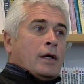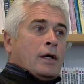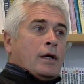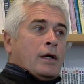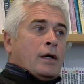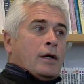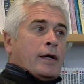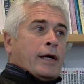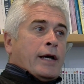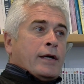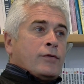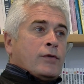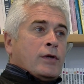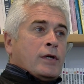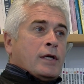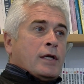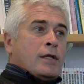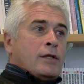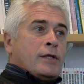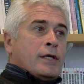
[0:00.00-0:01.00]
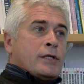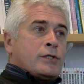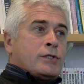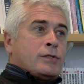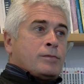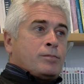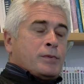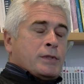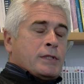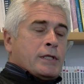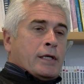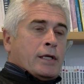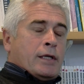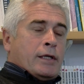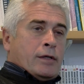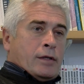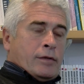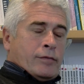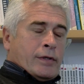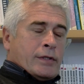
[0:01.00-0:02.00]
I think in this particular
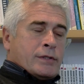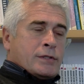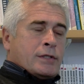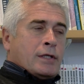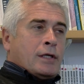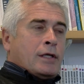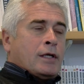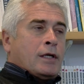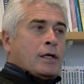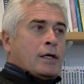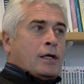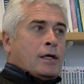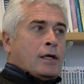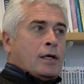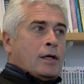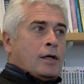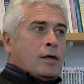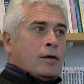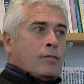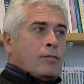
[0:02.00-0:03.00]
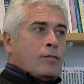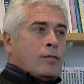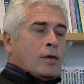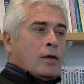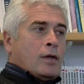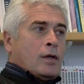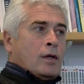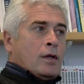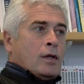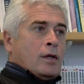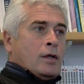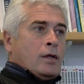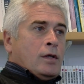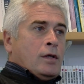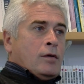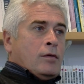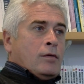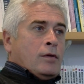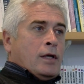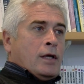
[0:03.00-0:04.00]
university,
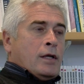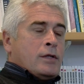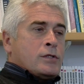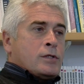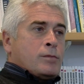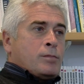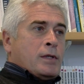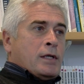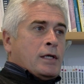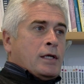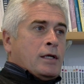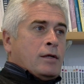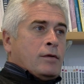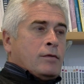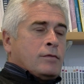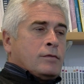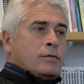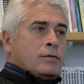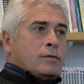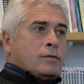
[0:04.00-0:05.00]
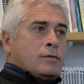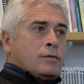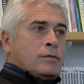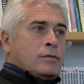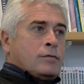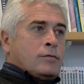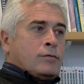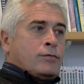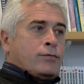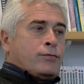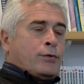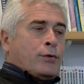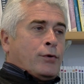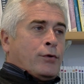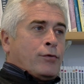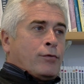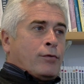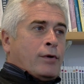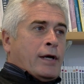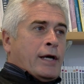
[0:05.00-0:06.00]
you need to be
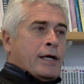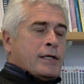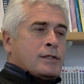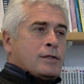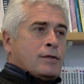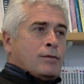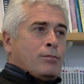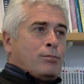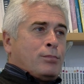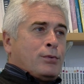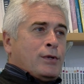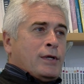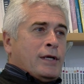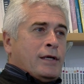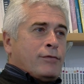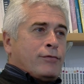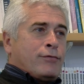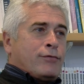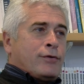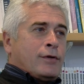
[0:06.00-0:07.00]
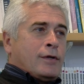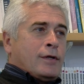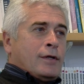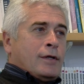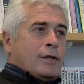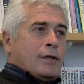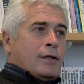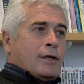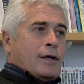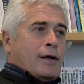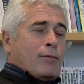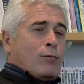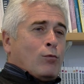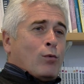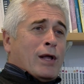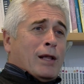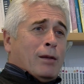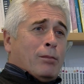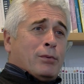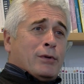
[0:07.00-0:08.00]
forthright, brief and
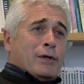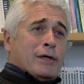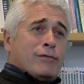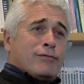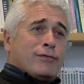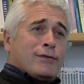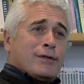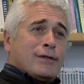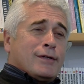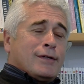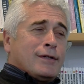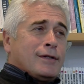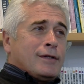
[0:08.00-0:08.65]
well briefed,